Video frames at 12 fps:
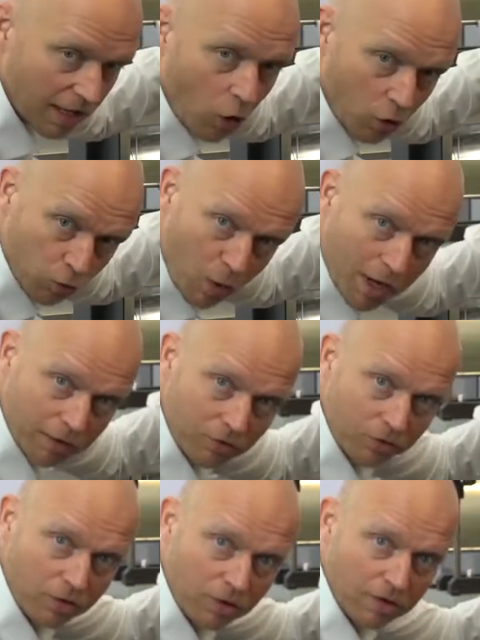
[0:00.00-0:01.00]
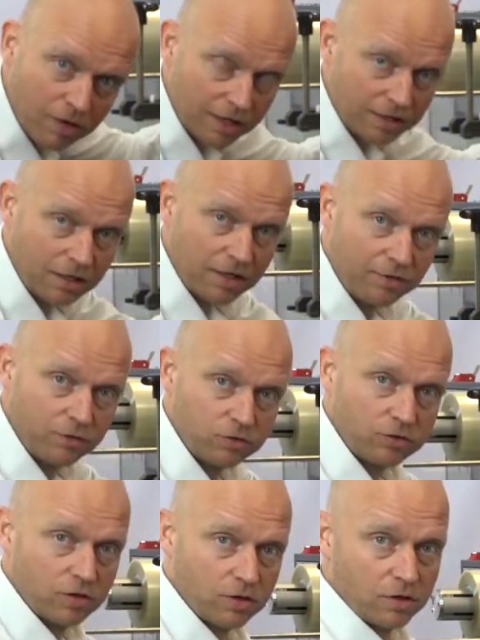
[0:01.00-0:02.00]
an unwinder that
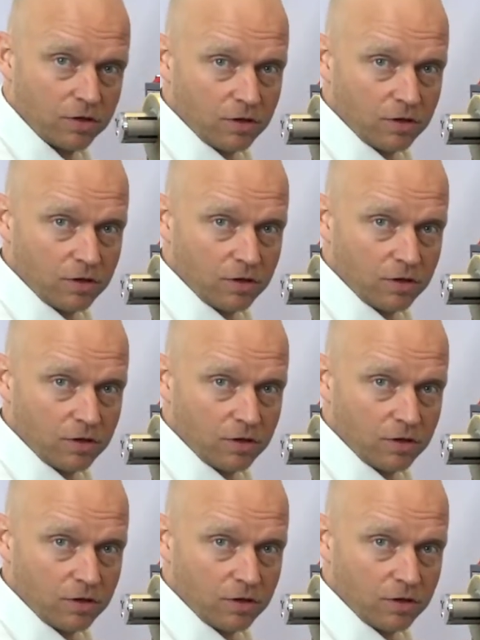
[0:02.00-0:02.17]
delivers